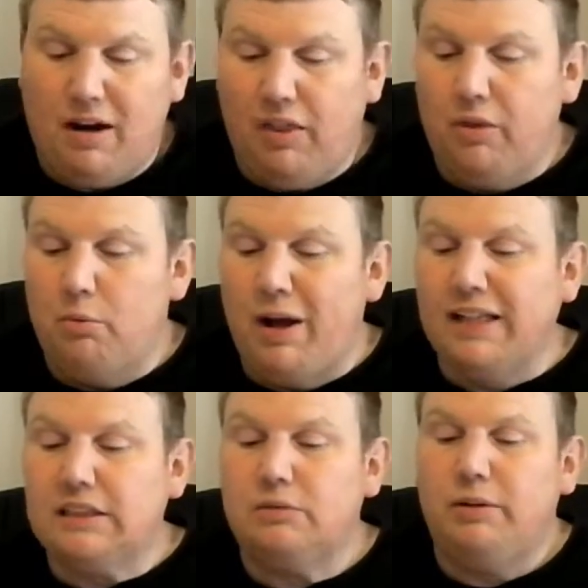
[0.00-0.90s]
of the
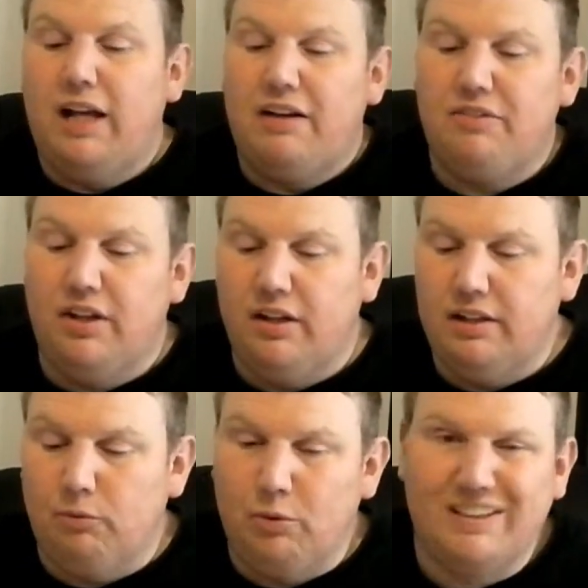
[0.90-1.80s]
West, we have the
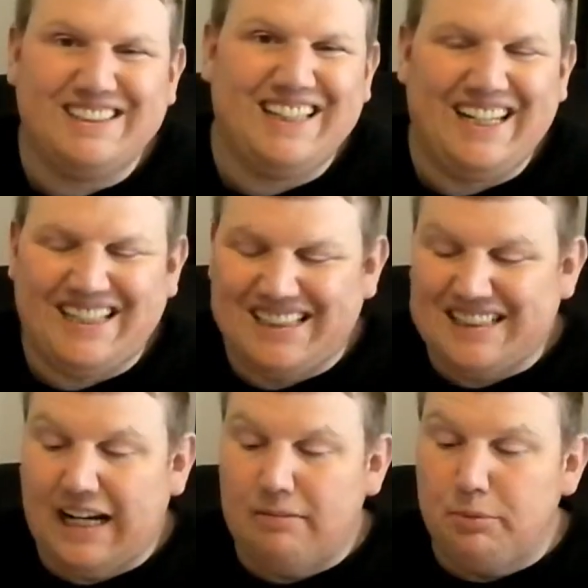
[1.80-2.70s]
number 1 seed
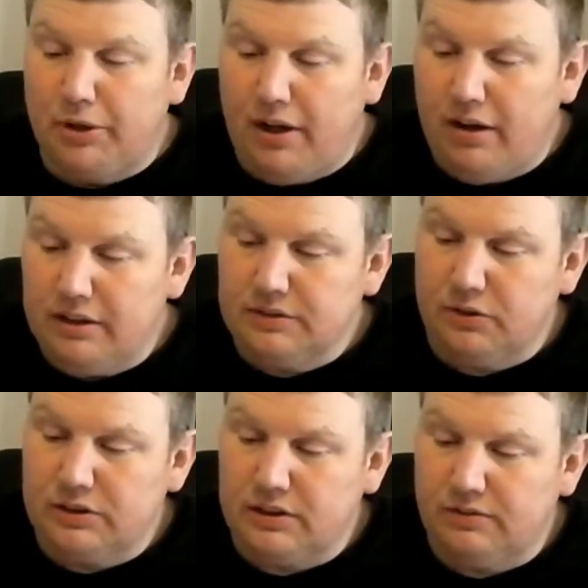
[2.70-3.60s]
Gonzaga Bulldogs
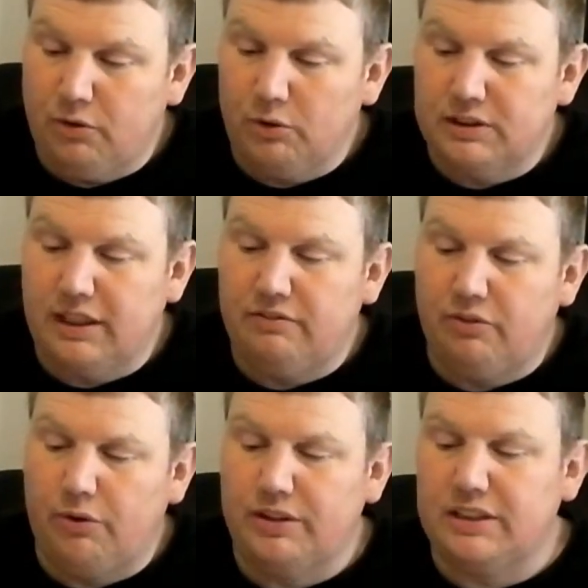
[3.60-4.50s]
versus the 4 seed
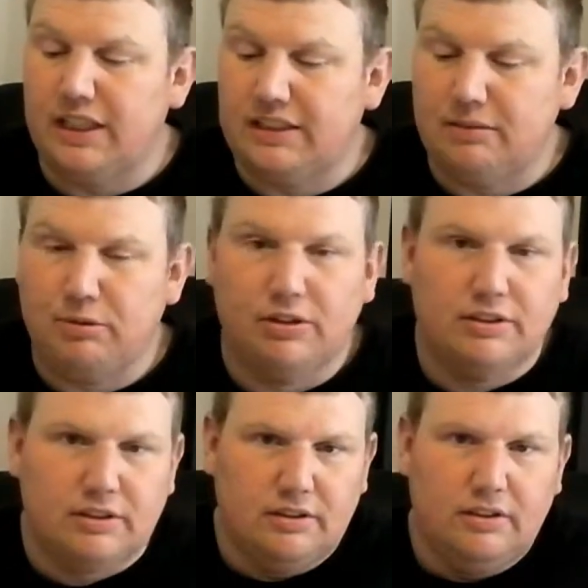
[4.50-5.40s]
Florida State
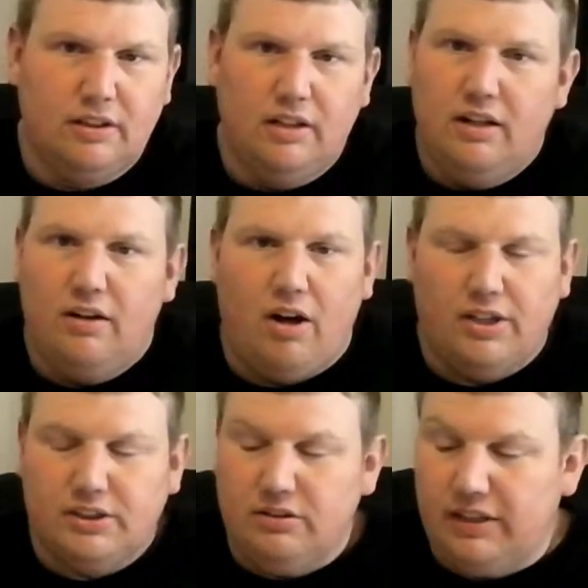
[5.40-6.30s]
Seminoles.
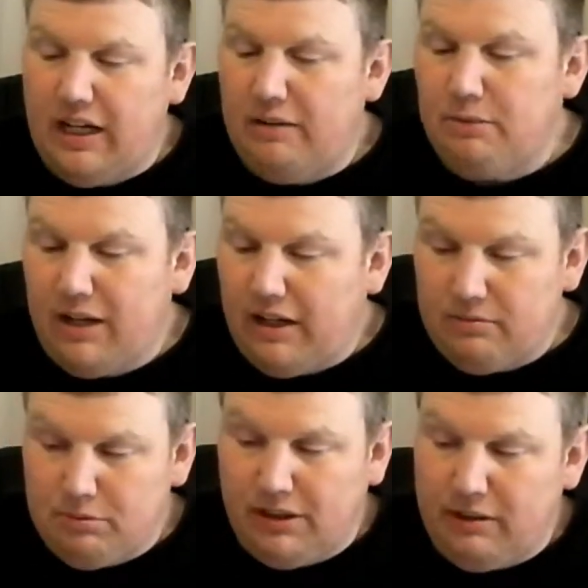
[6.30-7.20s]
Also a game that I
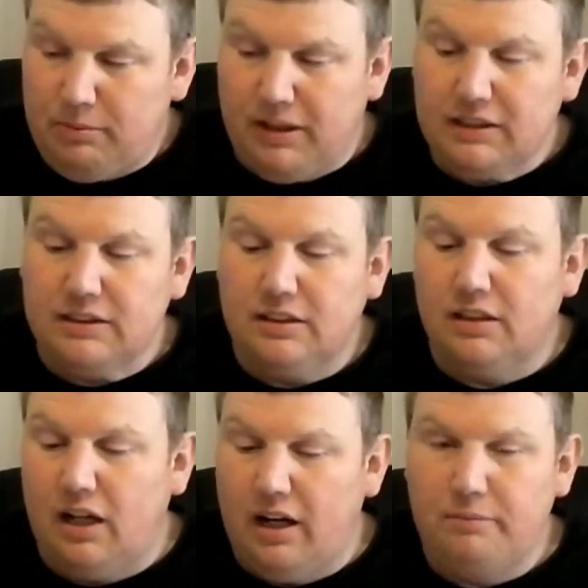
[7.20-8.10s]
completely picked.
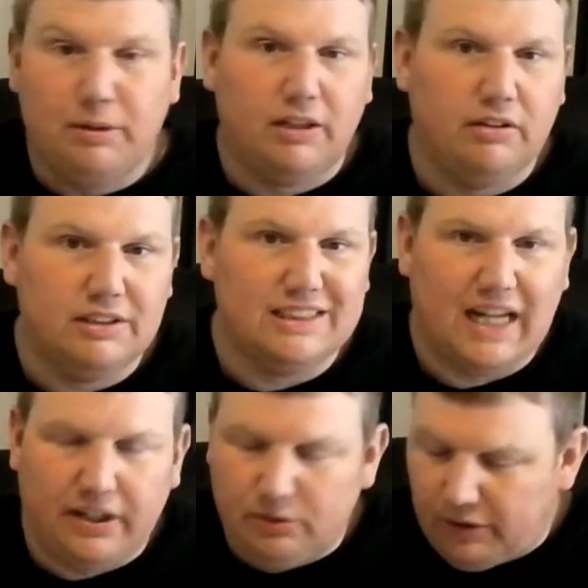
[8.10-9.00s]
I'm picking
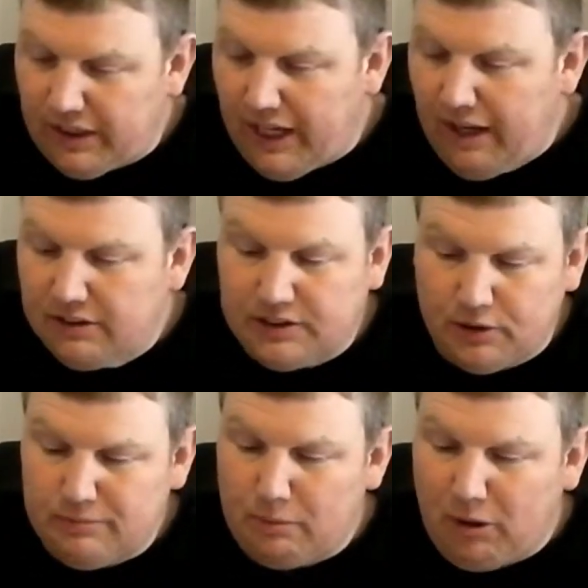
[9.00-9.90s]
Gonzaga to win that, so
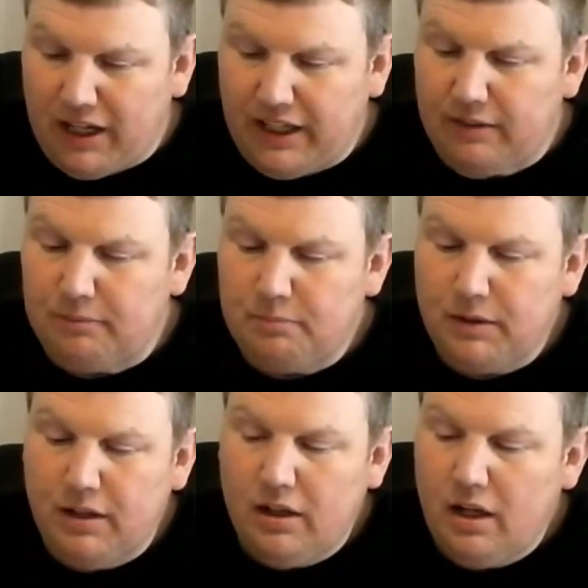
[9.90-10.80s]
that's my bracket.
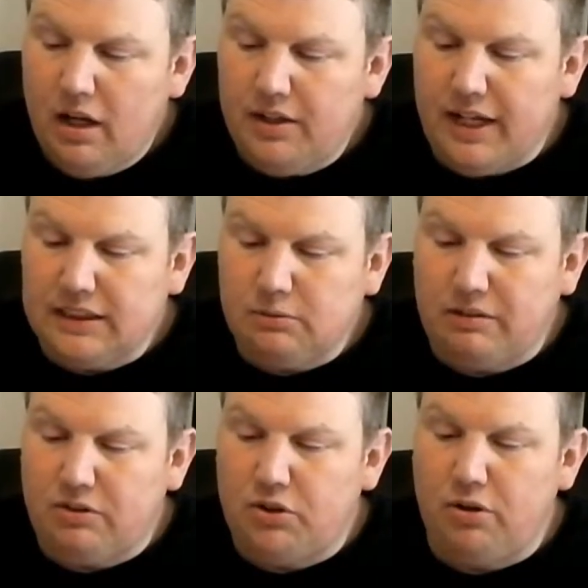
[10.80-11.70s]
Next, we
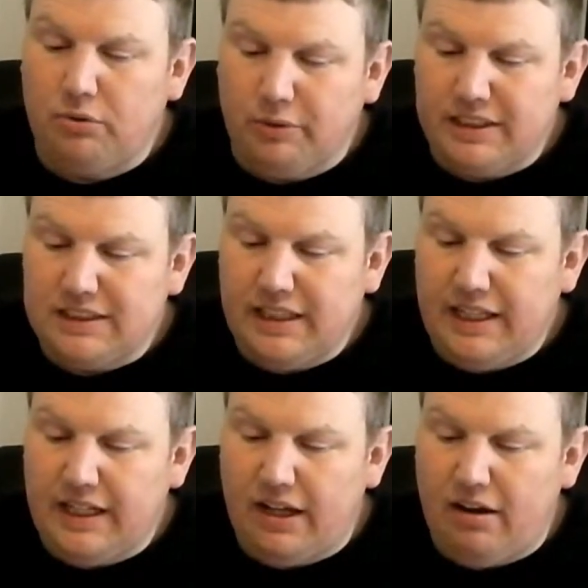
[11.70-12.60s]
have the 2-3
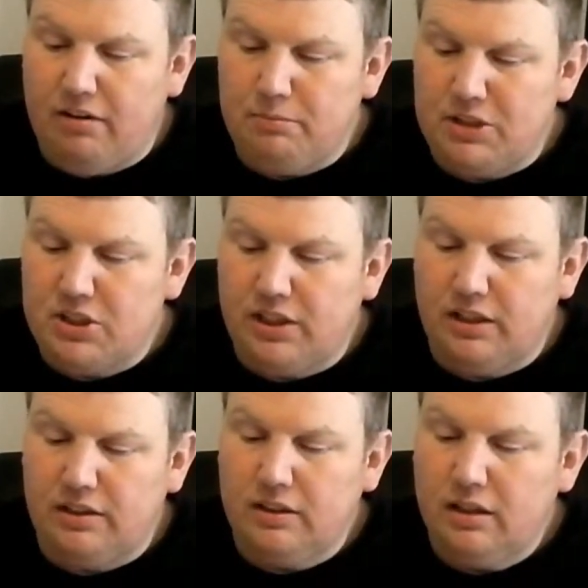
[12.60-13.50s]
seed
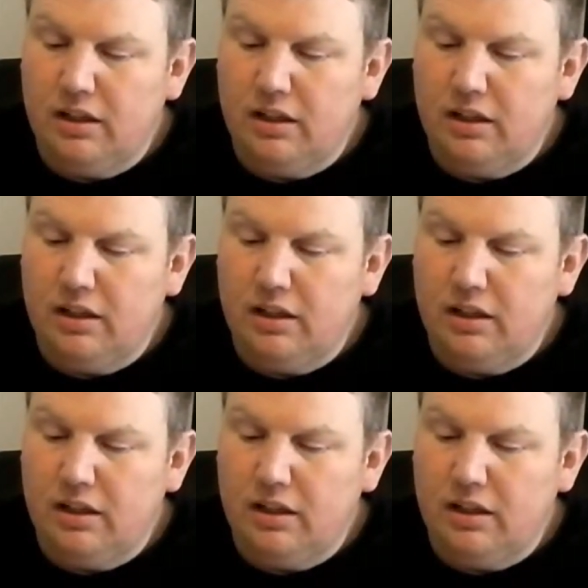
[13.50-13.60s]
Michigan